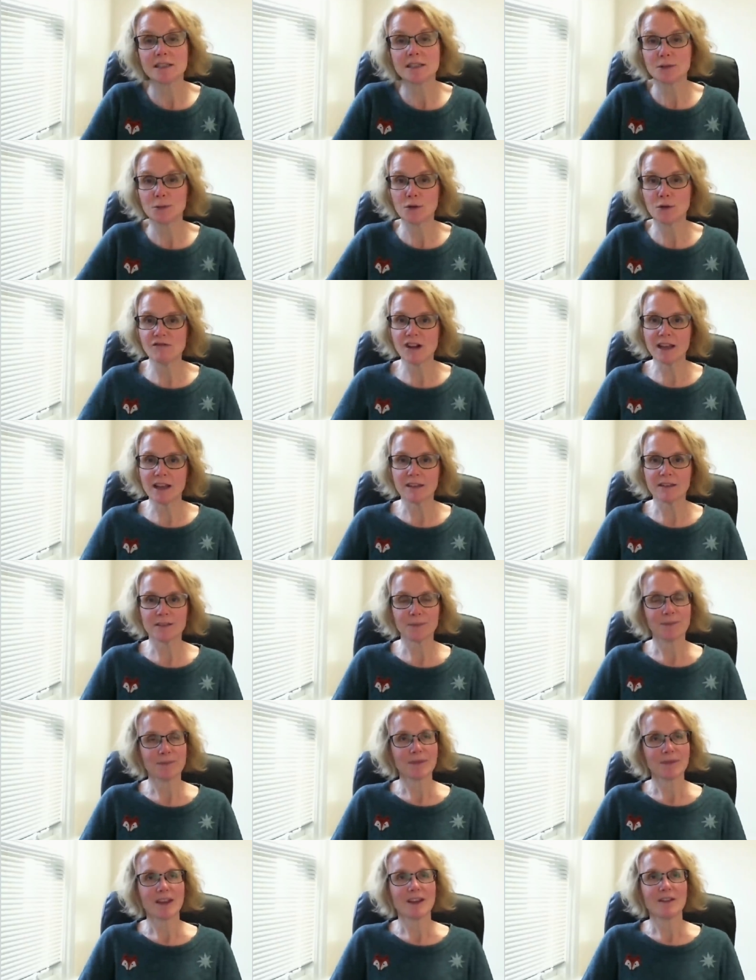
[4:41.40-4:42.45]
into a wraith
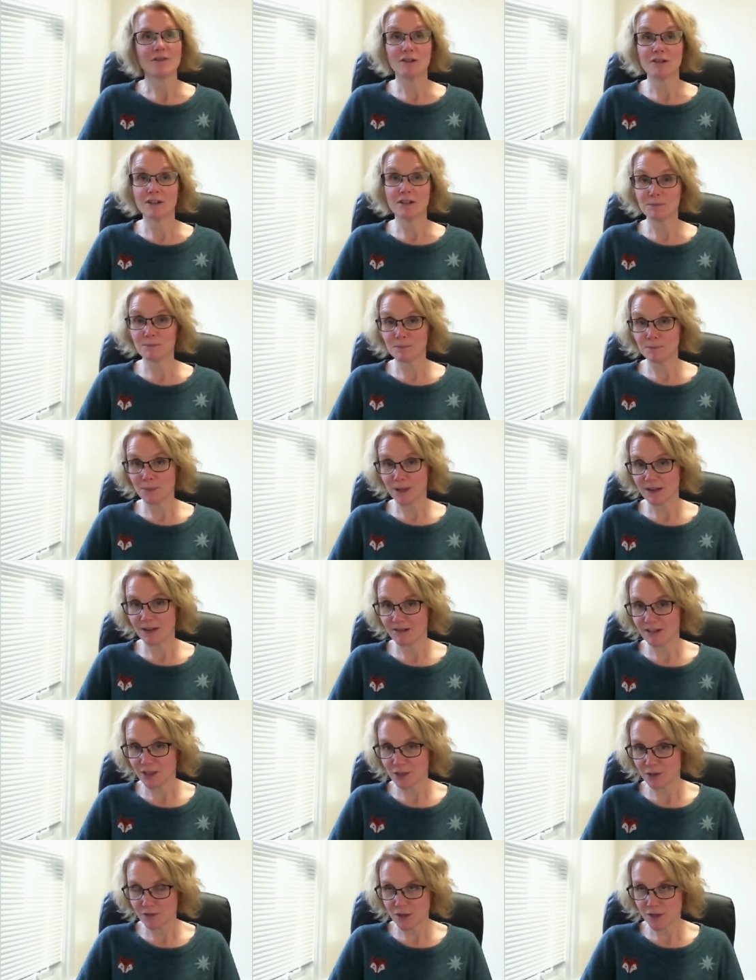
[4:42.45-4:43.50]
for a
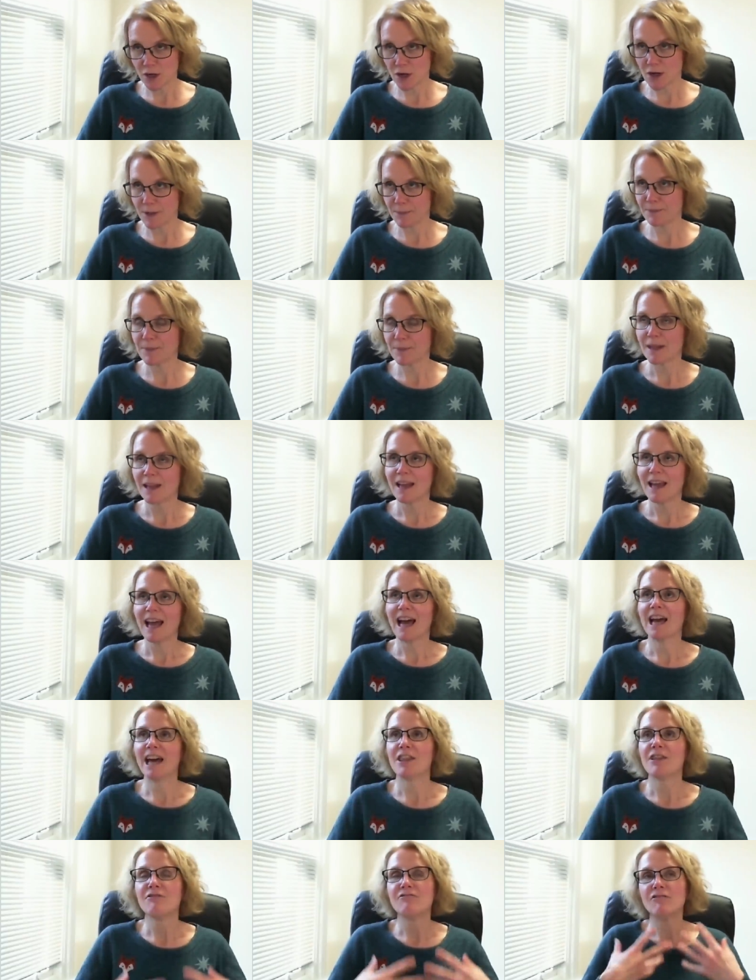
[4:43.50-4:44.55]
period of time,
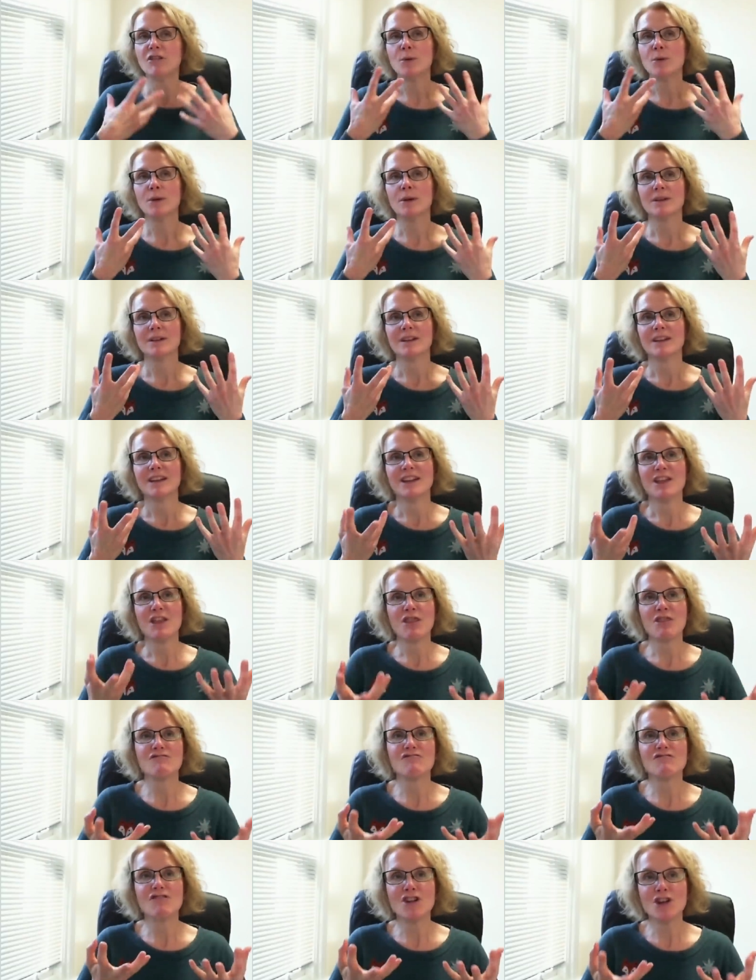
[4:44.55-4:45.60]
and through
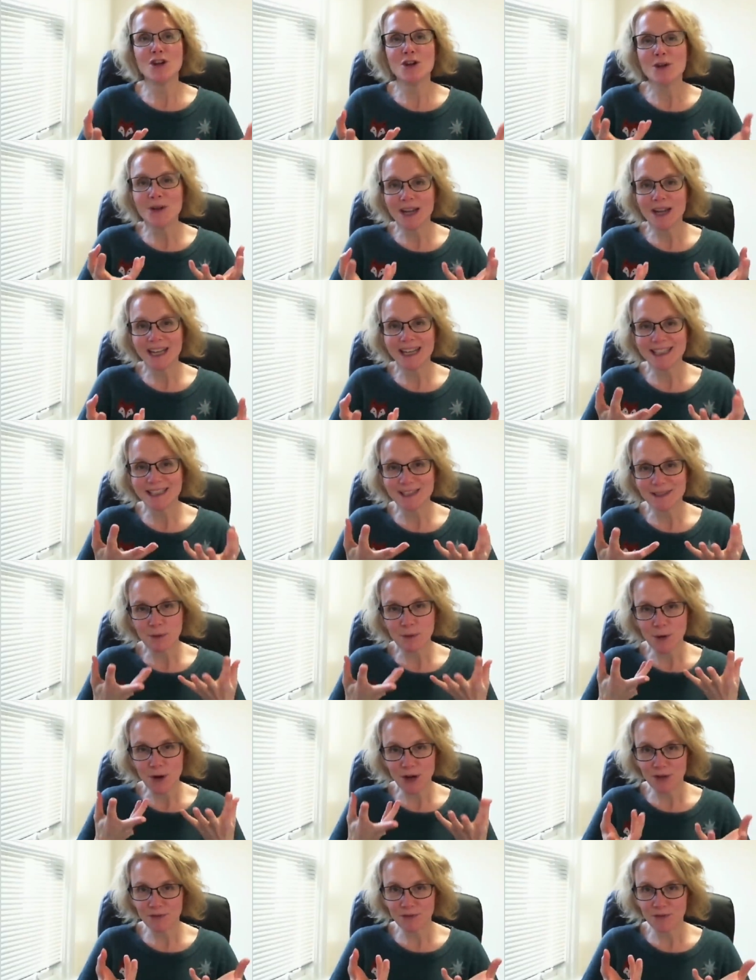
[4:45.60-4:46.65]
his
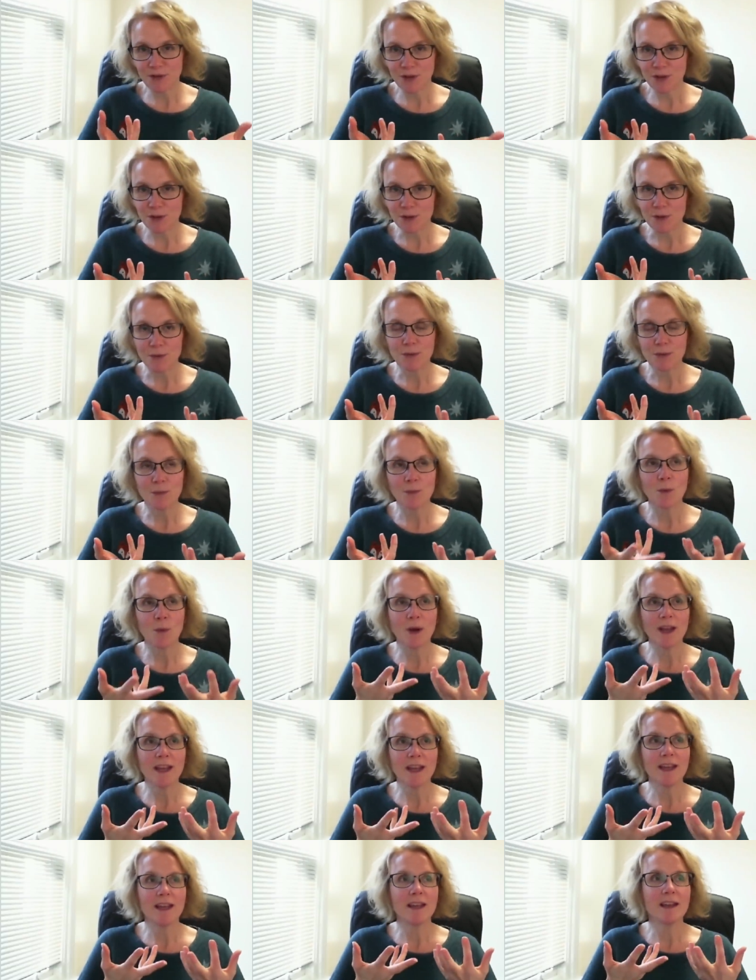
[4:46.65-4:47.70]
point of view,
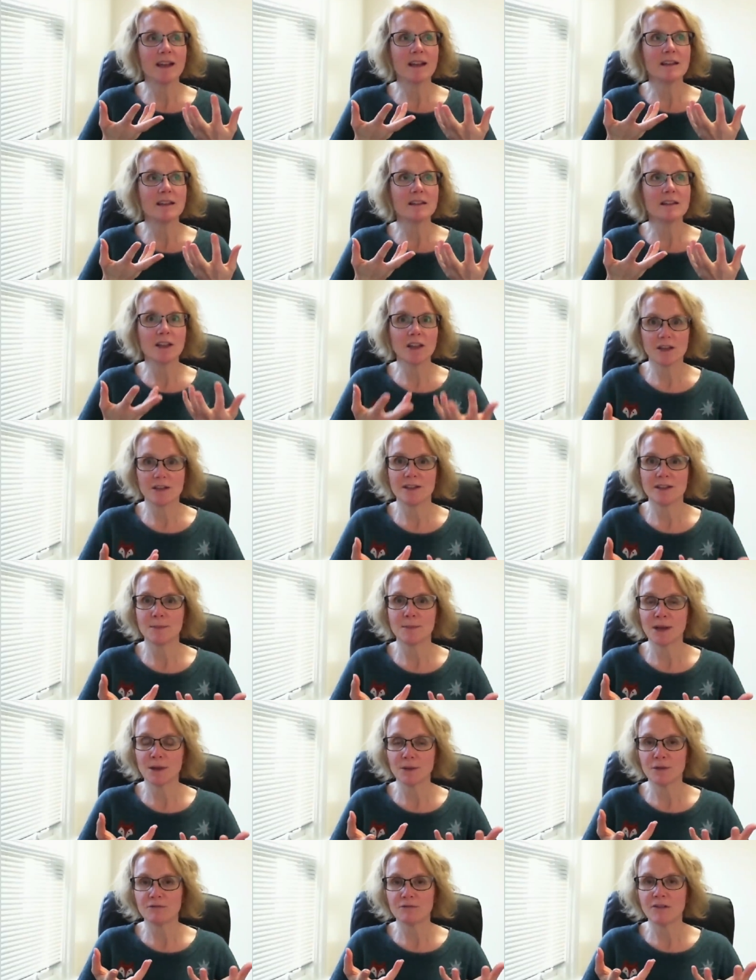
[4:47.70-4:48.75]
we learn
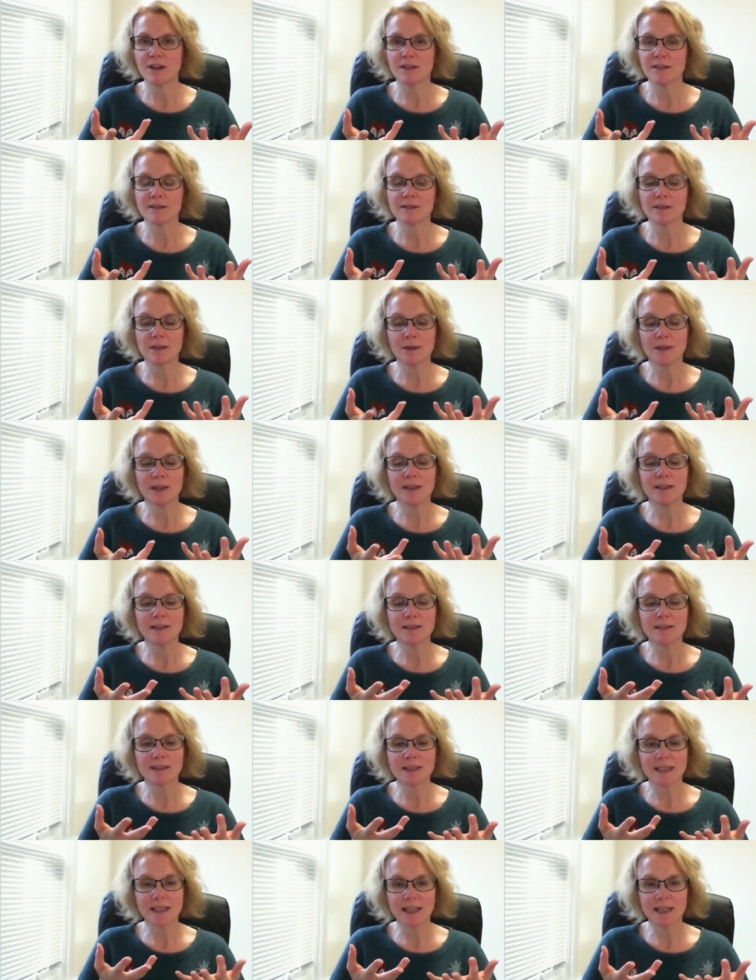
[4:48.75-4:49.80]
about the wraith. So he
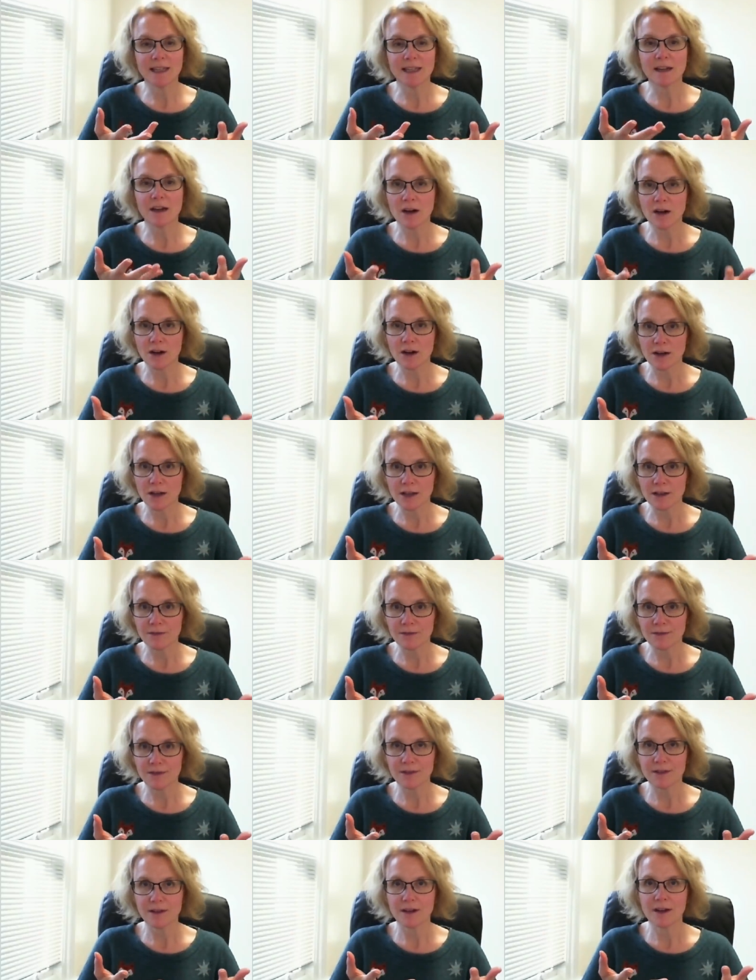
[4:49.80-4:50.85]
is in a hive.
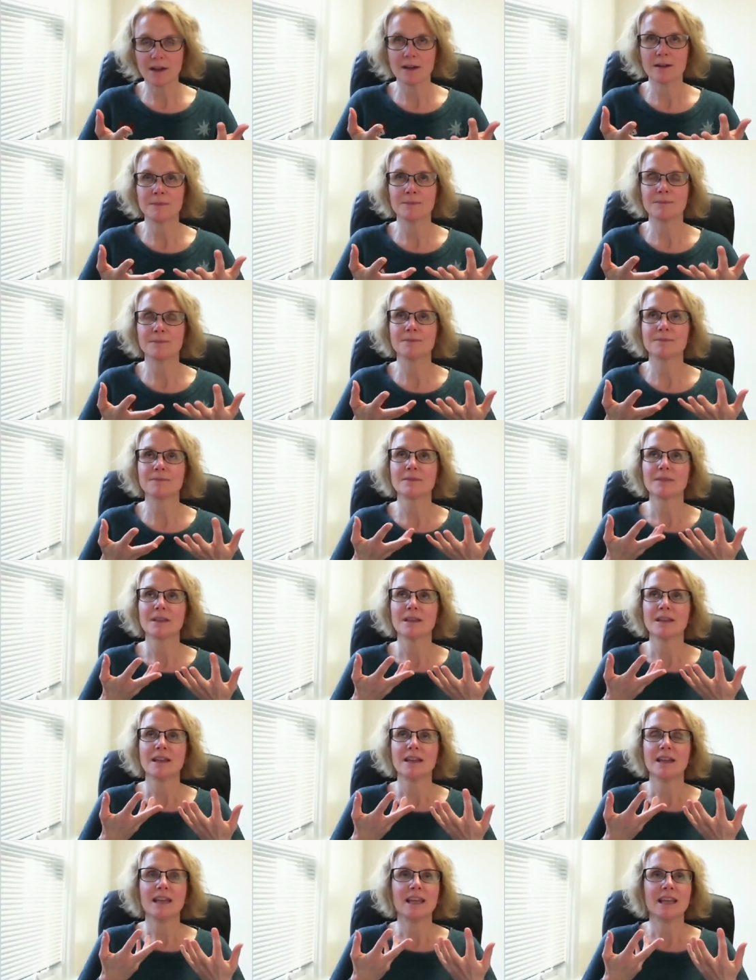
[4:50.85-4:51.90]

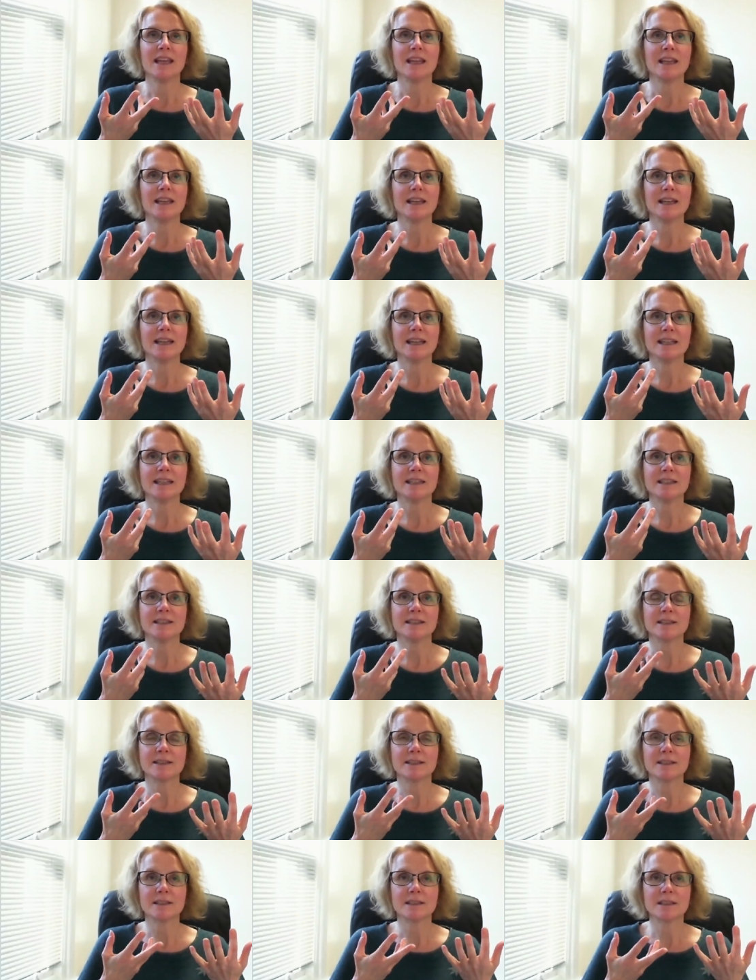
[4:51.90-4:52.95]
He
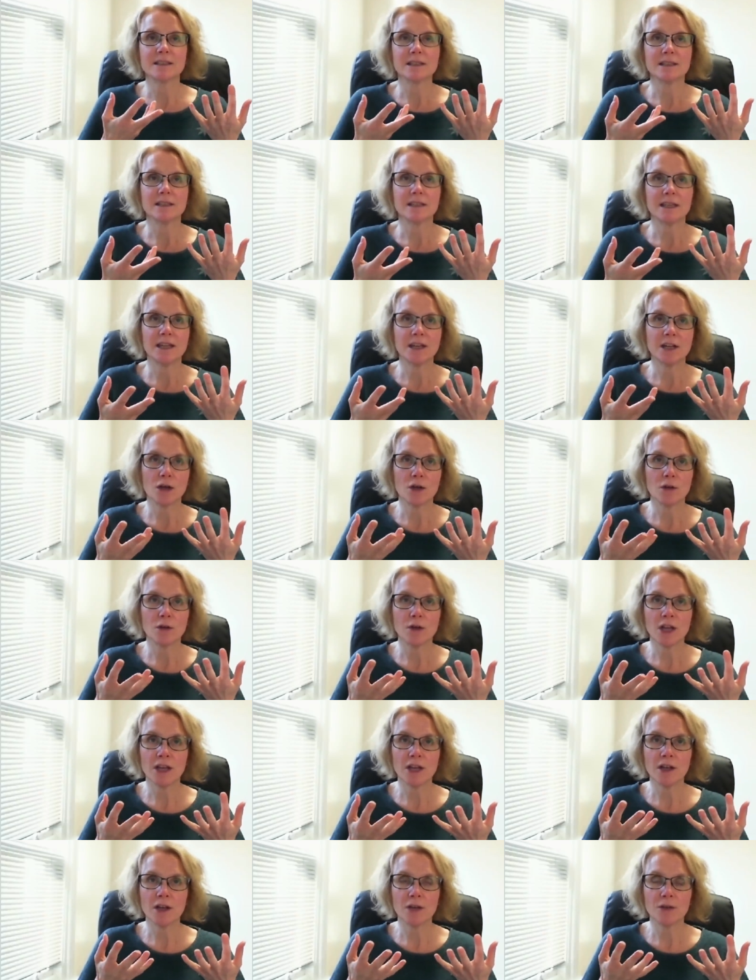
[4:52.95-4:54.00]

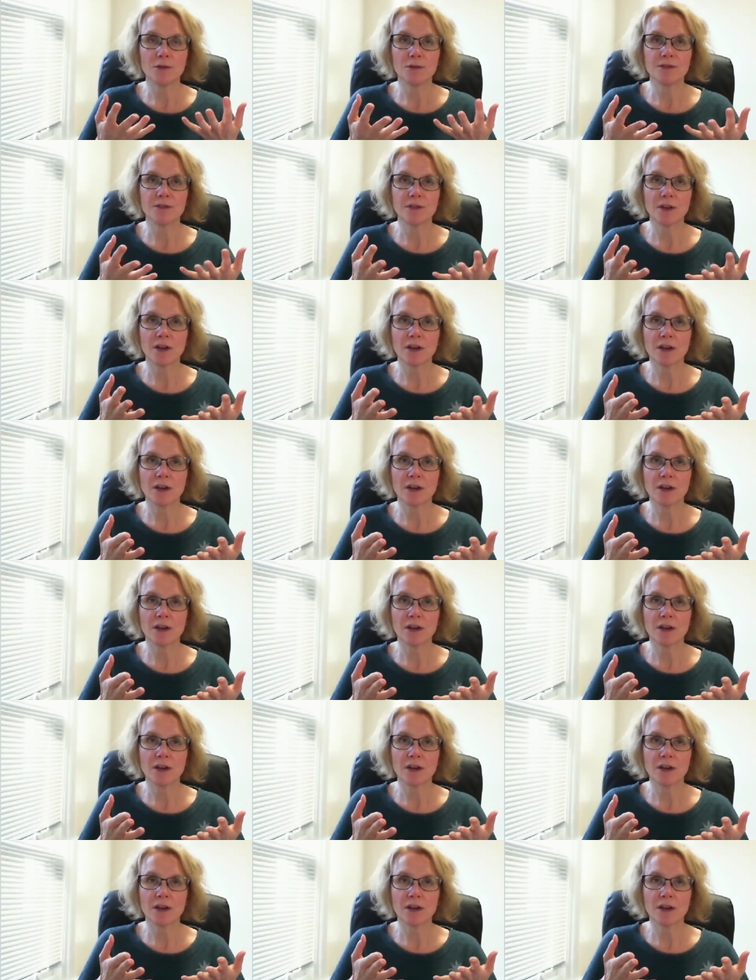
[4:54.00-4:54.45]
knows